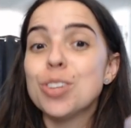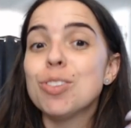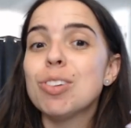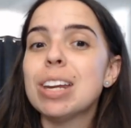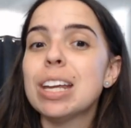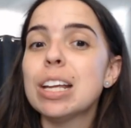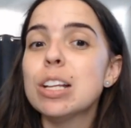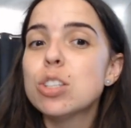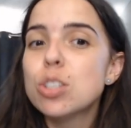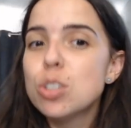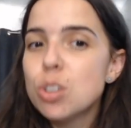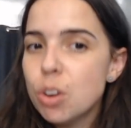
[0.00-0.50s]
You
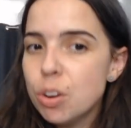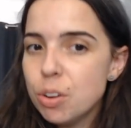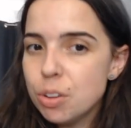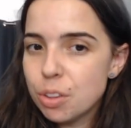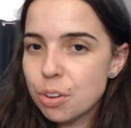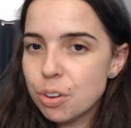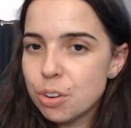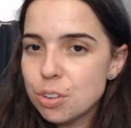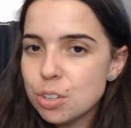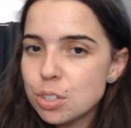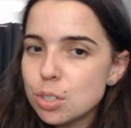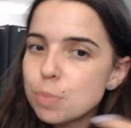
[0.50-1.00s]
need to know
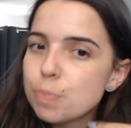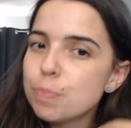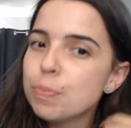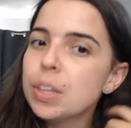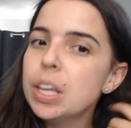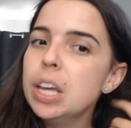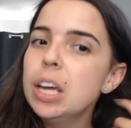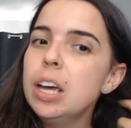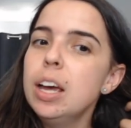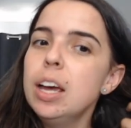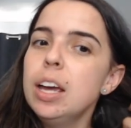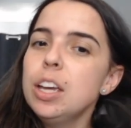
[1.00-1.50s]
those.
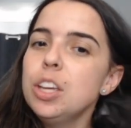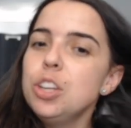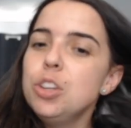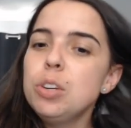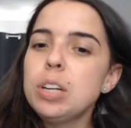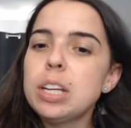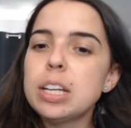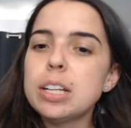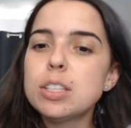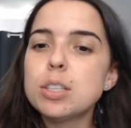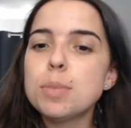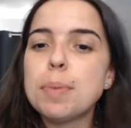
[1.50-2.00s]
You
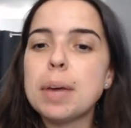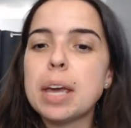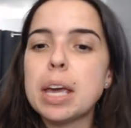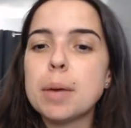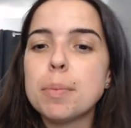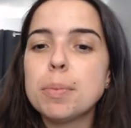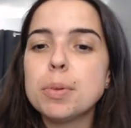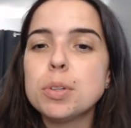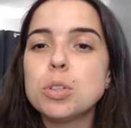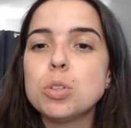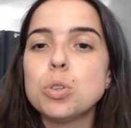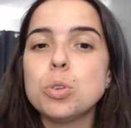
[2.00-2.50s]
need to be
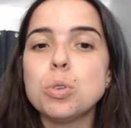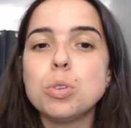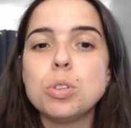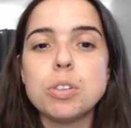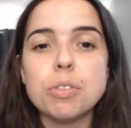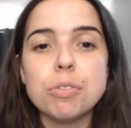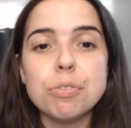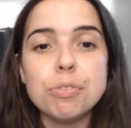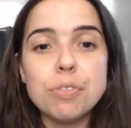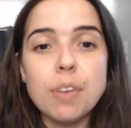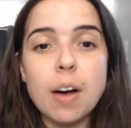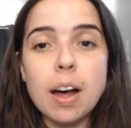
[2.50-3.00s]
able to
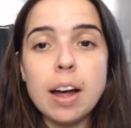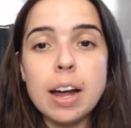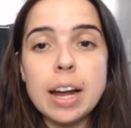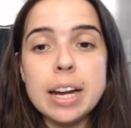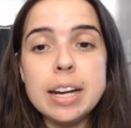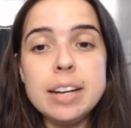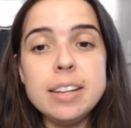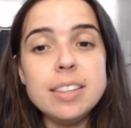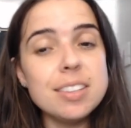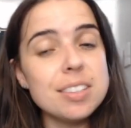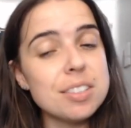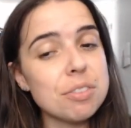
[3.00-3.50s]

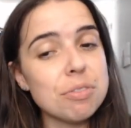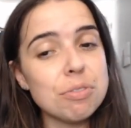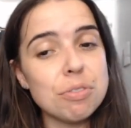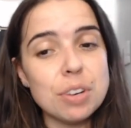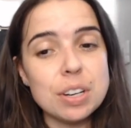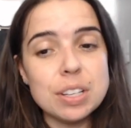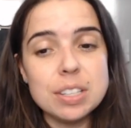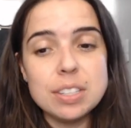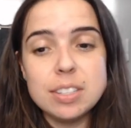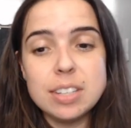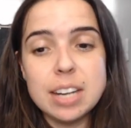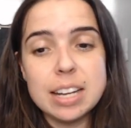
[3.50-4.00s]
define the
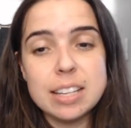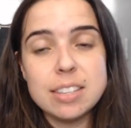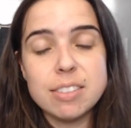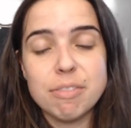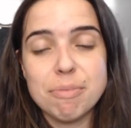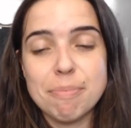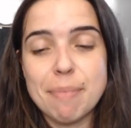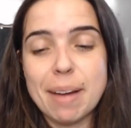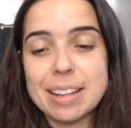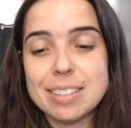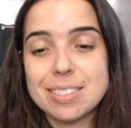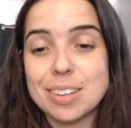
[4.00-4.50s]
different states of
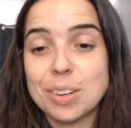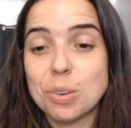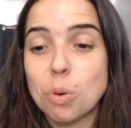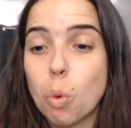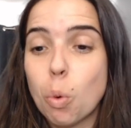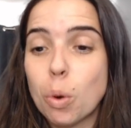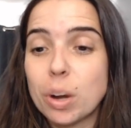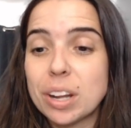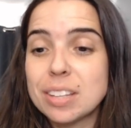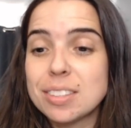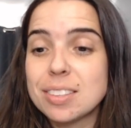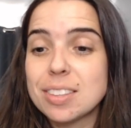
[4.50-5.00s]
matter
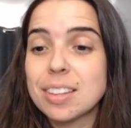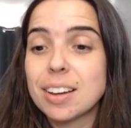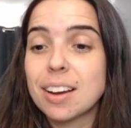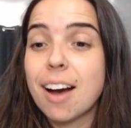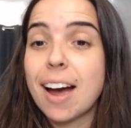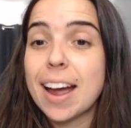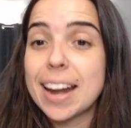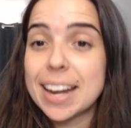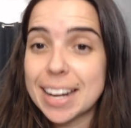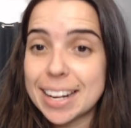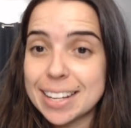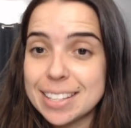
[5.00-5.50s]
according to the
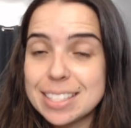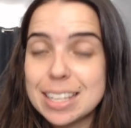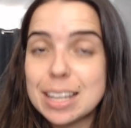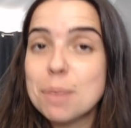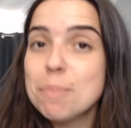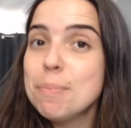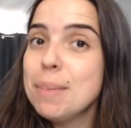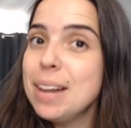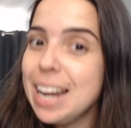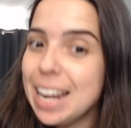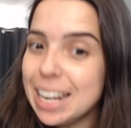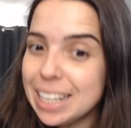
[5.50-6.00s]
kinetic
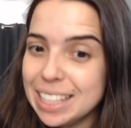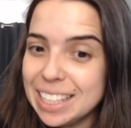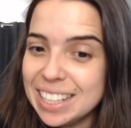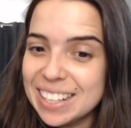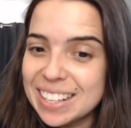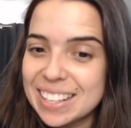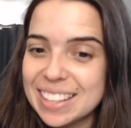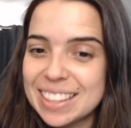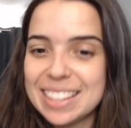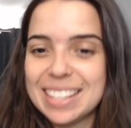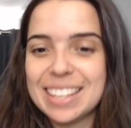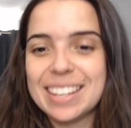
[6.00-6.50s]

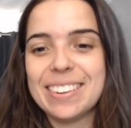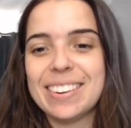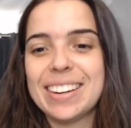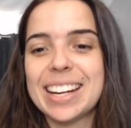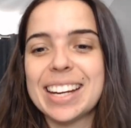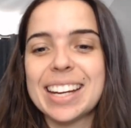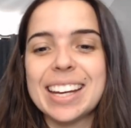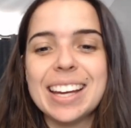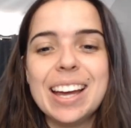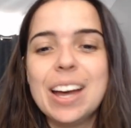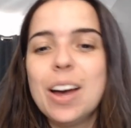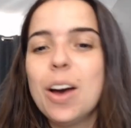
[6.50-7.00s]
molecular
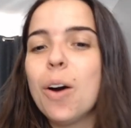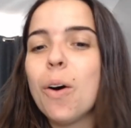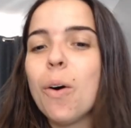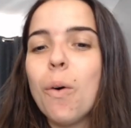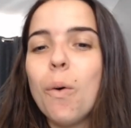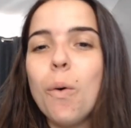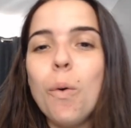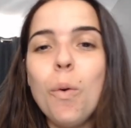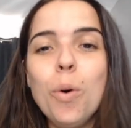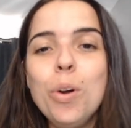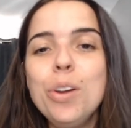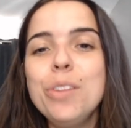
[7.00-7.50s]
theory.
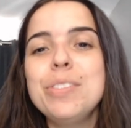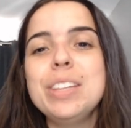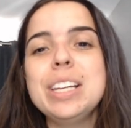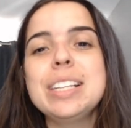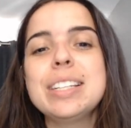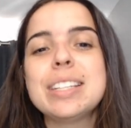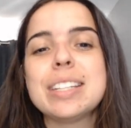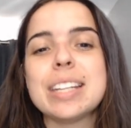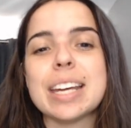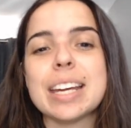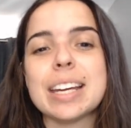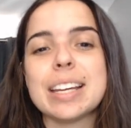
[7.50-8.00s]
All of
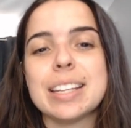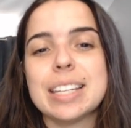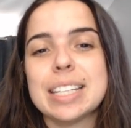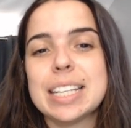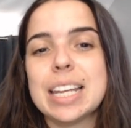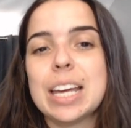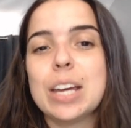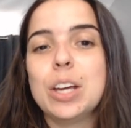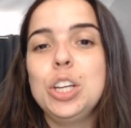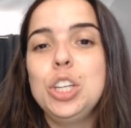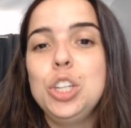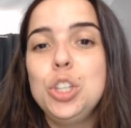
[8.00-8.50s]
these things
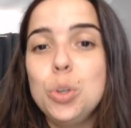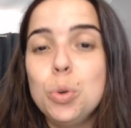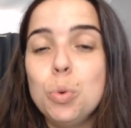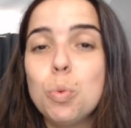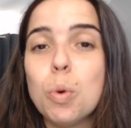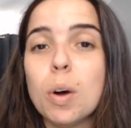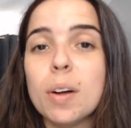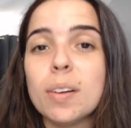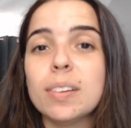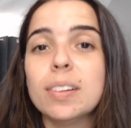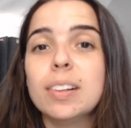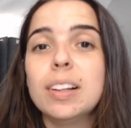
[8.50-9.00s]
you
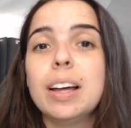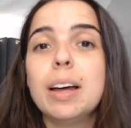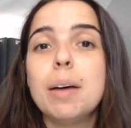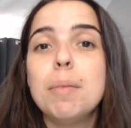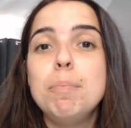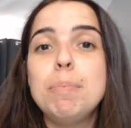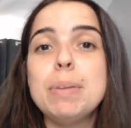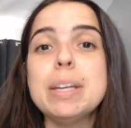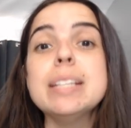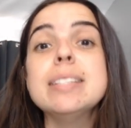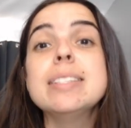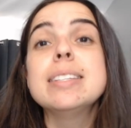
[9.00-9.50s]
will
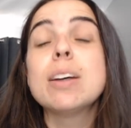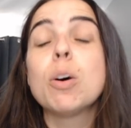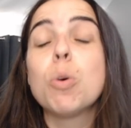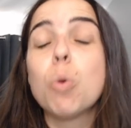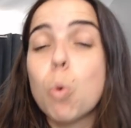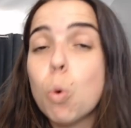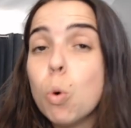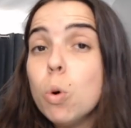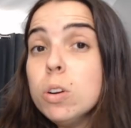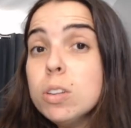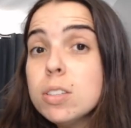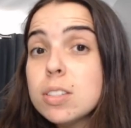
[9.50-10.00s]
be
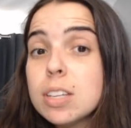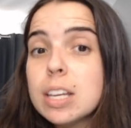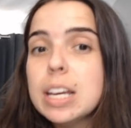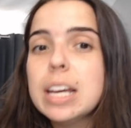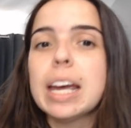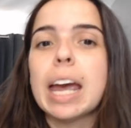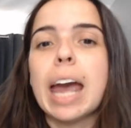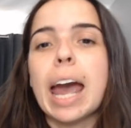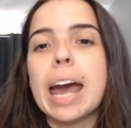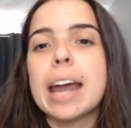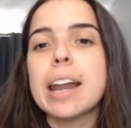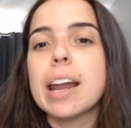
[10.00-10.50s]
taught,
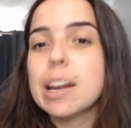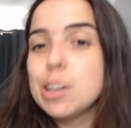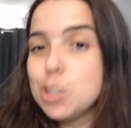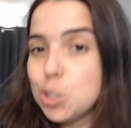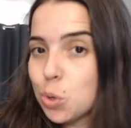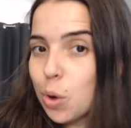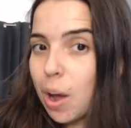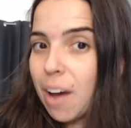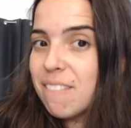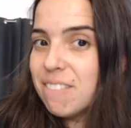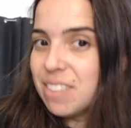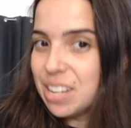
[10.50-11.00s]
and I do
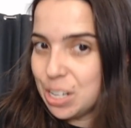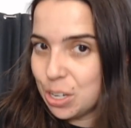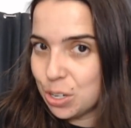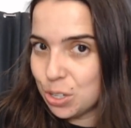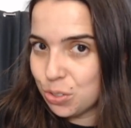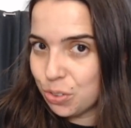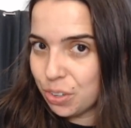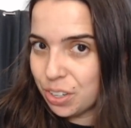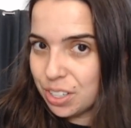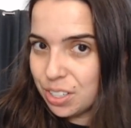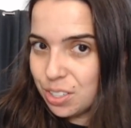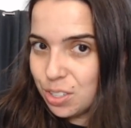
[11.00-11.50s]
have videos
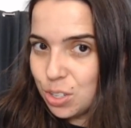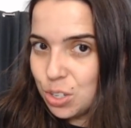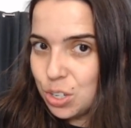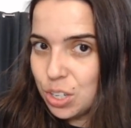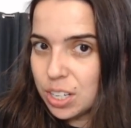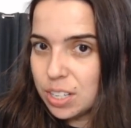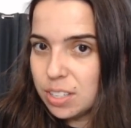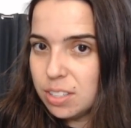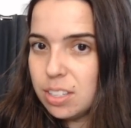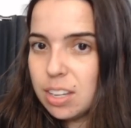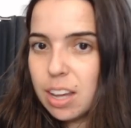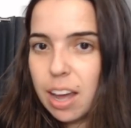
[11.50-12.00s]
for it. So you
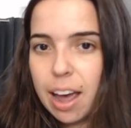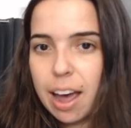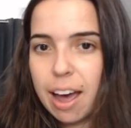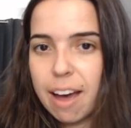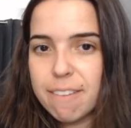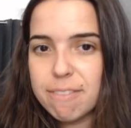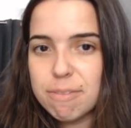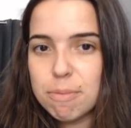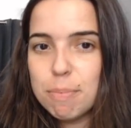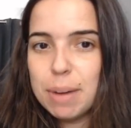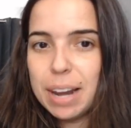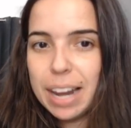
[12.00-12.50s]
can see I
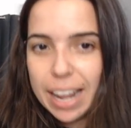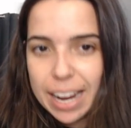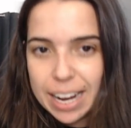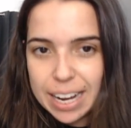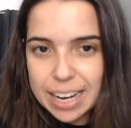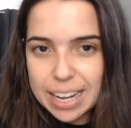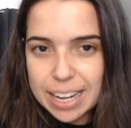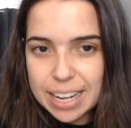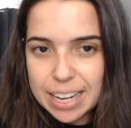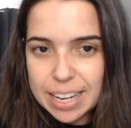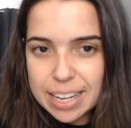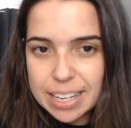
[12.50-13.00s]
have
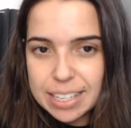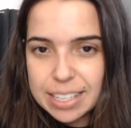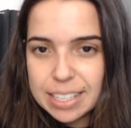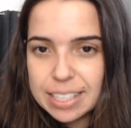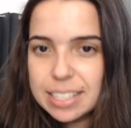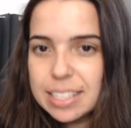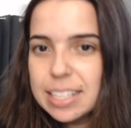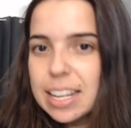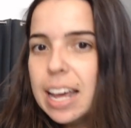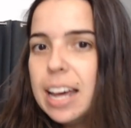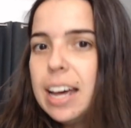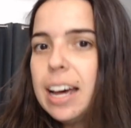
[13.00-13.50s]
playlists,
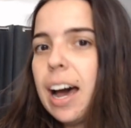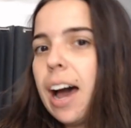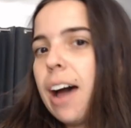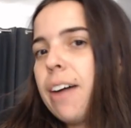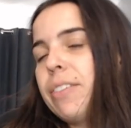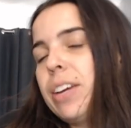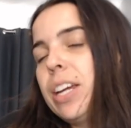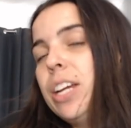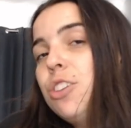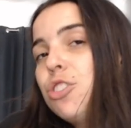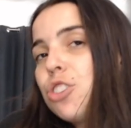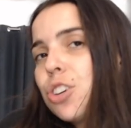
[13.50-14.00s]
I have
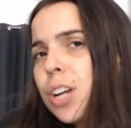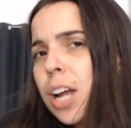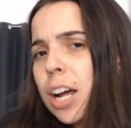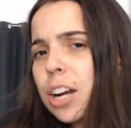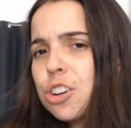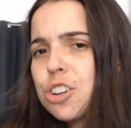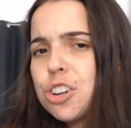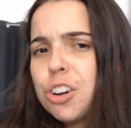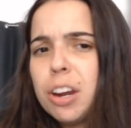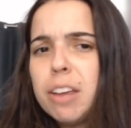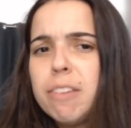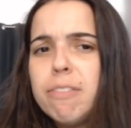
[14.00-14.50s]

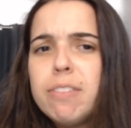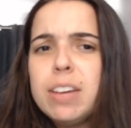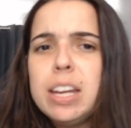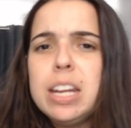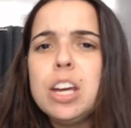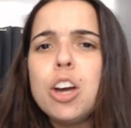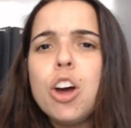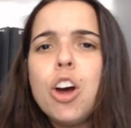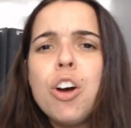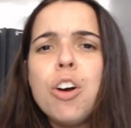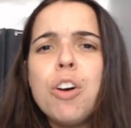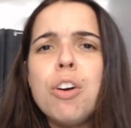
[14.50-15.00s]
introductory
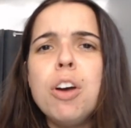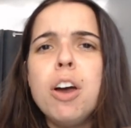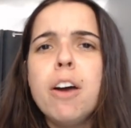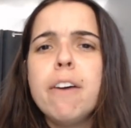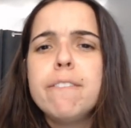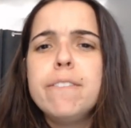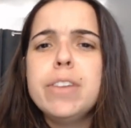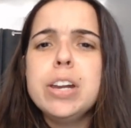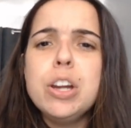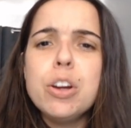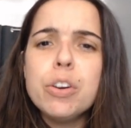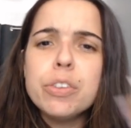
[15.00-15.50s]
video,
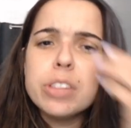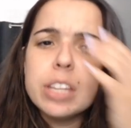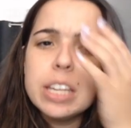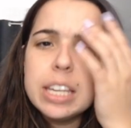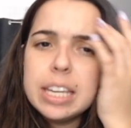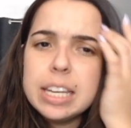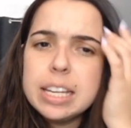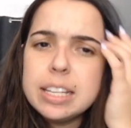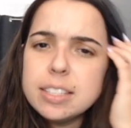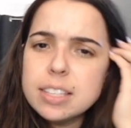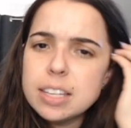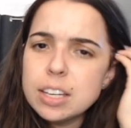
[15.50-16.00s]
video on the
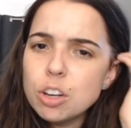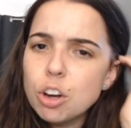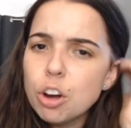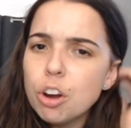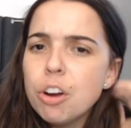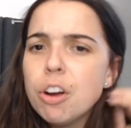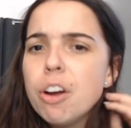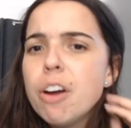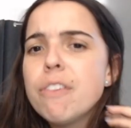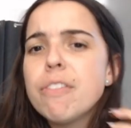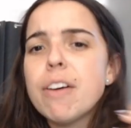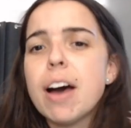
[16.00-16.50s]
heating
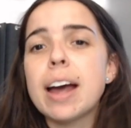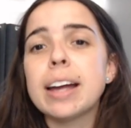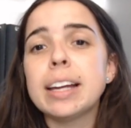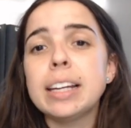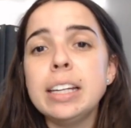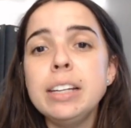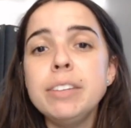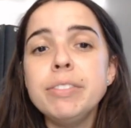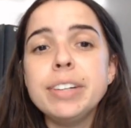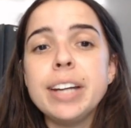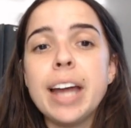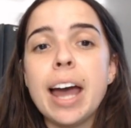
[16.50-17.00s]
curve. I
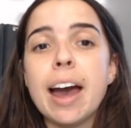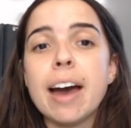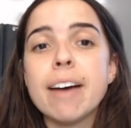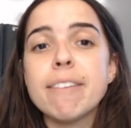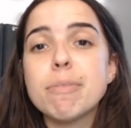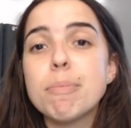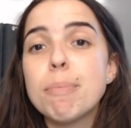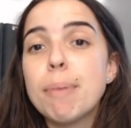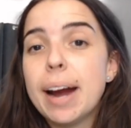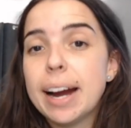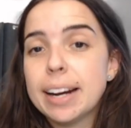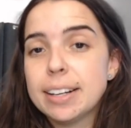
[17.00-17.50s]
even
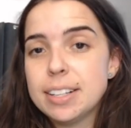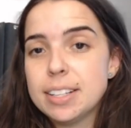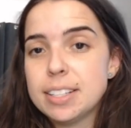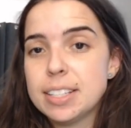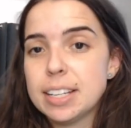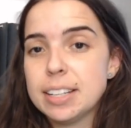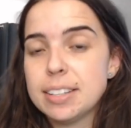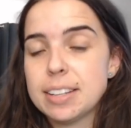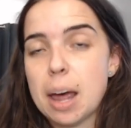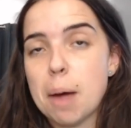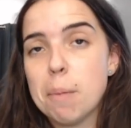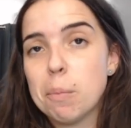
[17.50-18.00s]
have practice
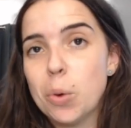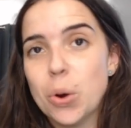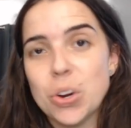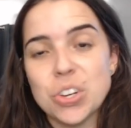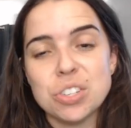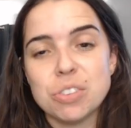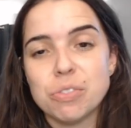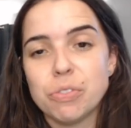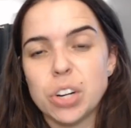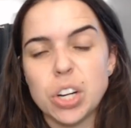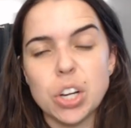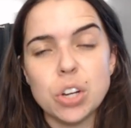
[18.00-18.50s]
exam
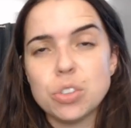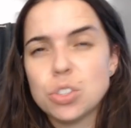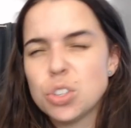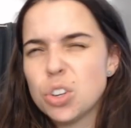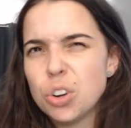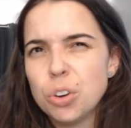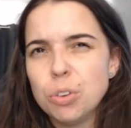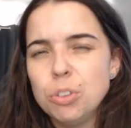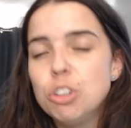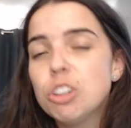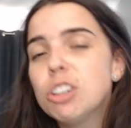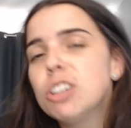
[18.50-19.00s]
question videos. So
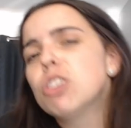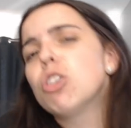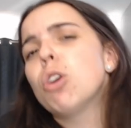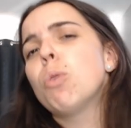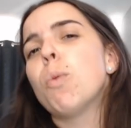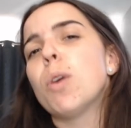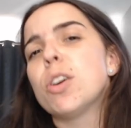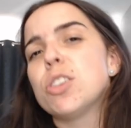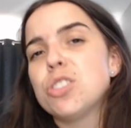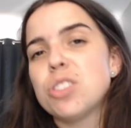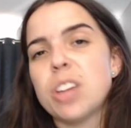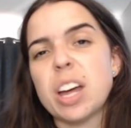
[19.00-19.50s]
you can go
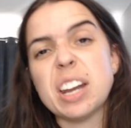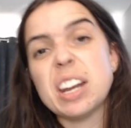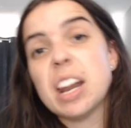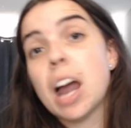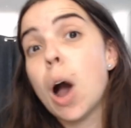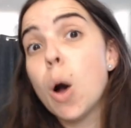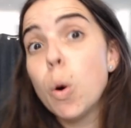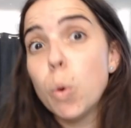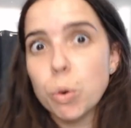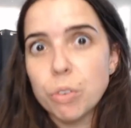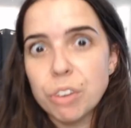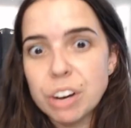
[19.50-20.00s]
watch that
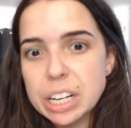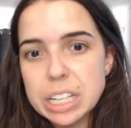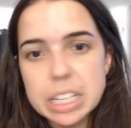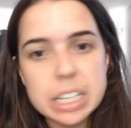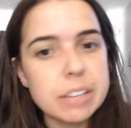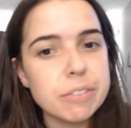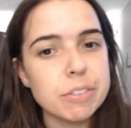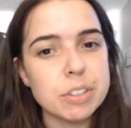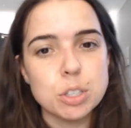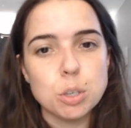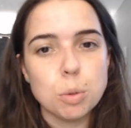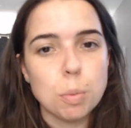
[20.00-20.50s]
now already
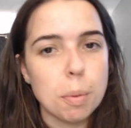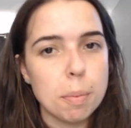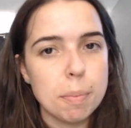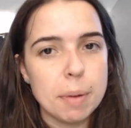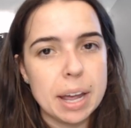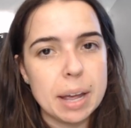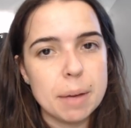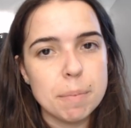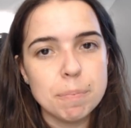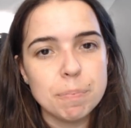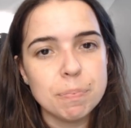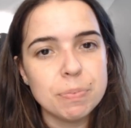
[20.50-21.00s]
even to
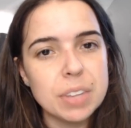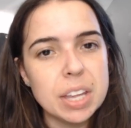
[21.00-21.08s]
prepare.